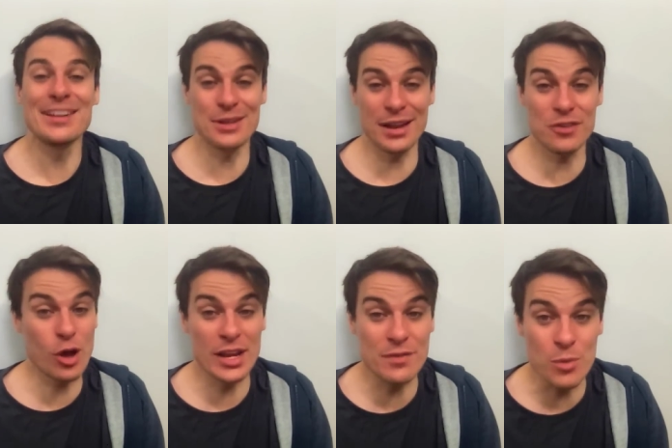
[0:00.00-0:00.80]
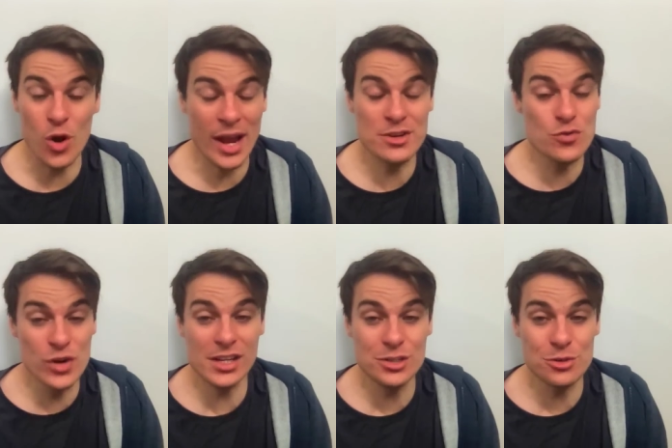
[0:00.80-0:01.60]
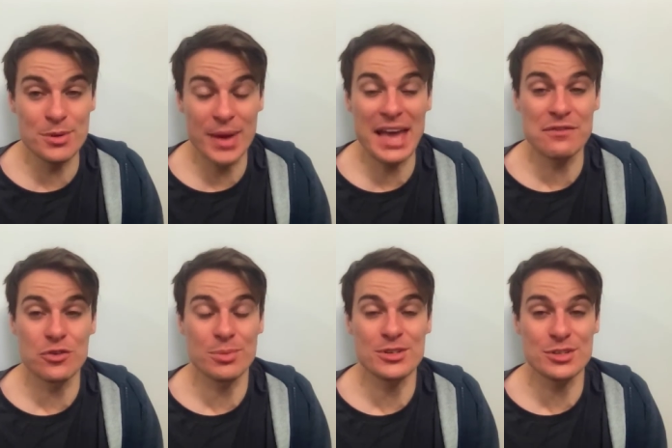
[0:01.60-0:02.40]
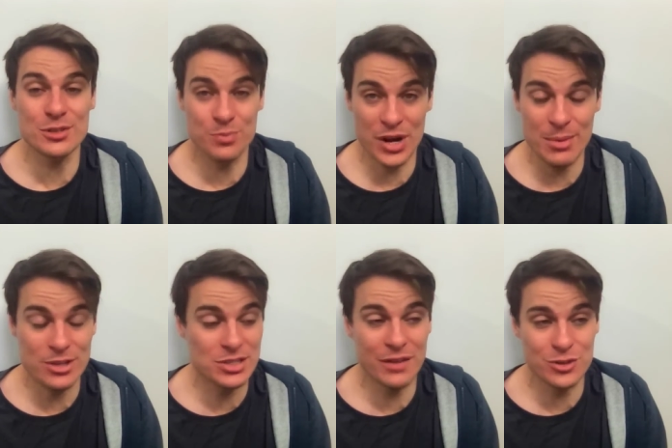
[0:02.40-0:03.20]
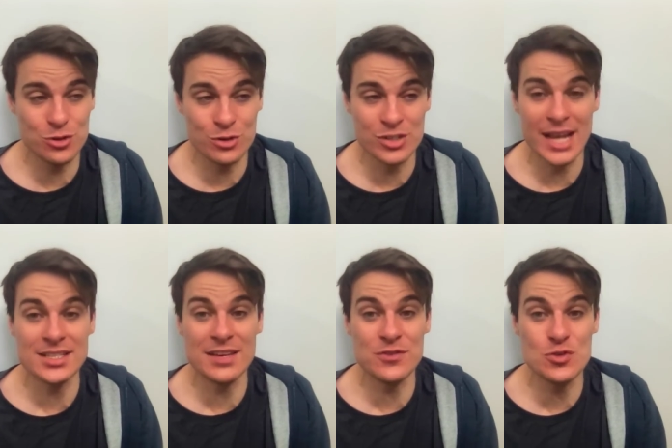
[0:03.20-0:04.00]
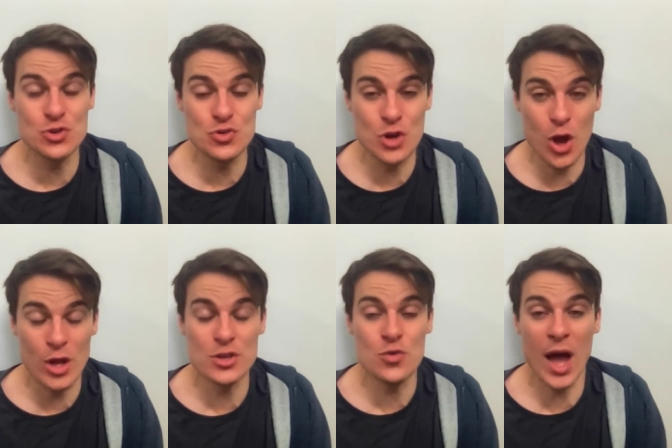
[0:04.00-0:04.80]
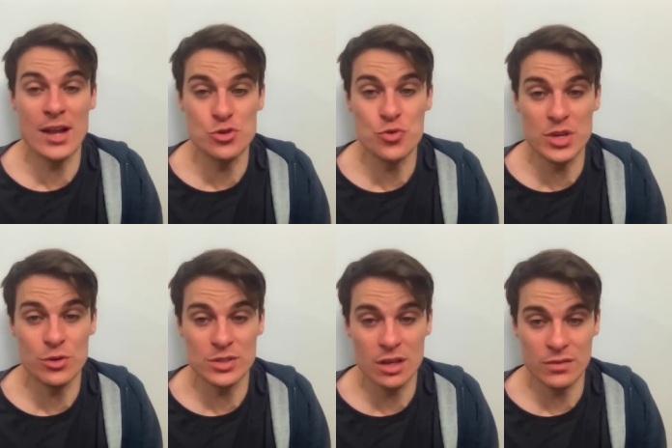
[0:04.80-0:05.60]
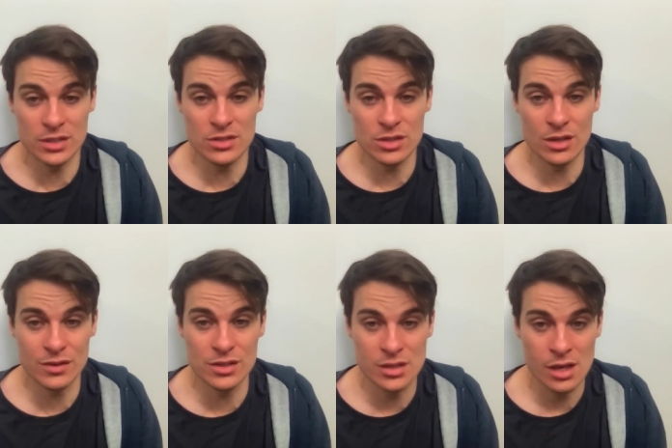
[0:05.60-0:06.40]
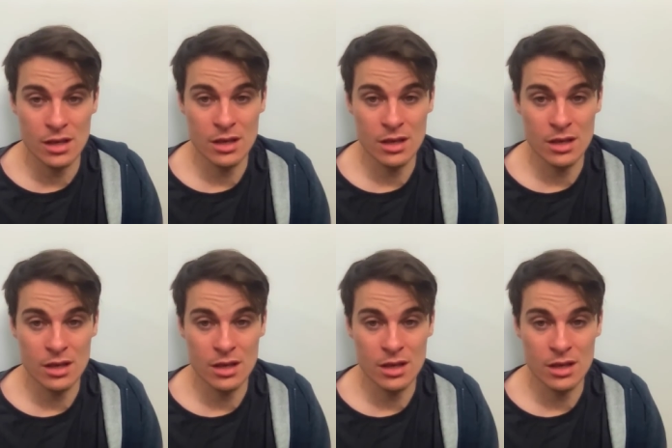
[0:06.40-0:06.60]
and you, I've got even more, and you really should be paying for it because it is primo stuff at Jordan Shanks. If you do not, you are doing yourself a disservice.